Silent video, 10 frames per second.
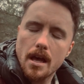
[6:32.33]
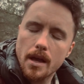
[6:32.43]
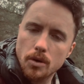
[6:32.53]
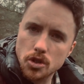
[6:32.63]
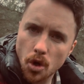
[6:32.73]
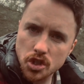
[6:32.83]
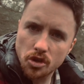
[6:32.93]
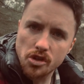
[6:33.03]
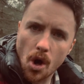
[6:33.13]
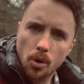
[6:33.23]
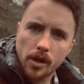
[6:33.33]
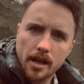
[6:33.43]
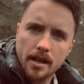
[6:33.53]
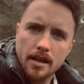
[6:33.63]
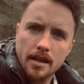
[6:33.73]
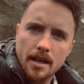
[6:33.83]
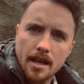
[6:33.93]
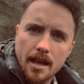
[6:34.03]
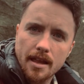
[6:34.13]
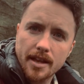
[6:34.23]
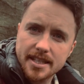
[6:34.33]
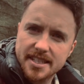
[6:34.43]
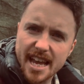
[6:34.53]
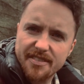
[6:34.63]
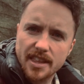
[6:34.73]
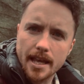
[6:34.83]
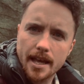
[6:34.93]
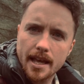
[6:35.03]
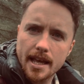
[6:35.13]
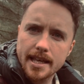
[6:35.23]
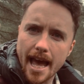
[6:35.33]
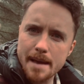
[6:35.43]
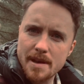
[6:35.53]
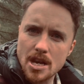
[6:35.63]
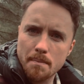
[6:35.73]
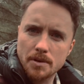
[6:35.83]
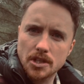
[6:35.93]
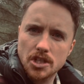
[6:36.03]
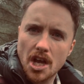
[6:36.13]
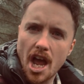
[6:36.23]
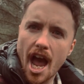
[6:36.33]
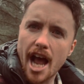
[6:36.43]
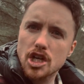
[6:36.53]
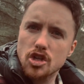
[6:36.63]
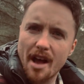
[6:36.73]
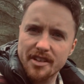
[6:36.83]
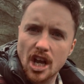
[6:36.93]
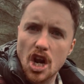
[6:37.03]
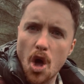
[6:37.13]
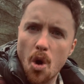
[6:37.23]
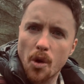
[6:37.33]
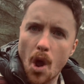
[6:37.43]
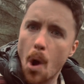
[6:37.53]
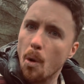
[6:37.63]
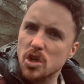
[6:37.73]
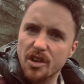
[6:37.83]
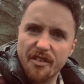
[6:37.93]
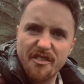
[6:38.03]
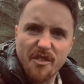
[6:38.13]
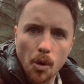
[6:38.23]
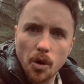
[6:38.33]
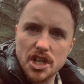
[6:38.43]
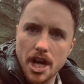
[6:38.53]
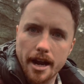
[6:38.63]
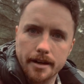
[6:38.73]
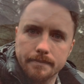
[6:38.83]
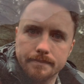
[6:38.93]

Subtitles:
It was also known that safety came in numbers, and travelling alone was a foolish errand.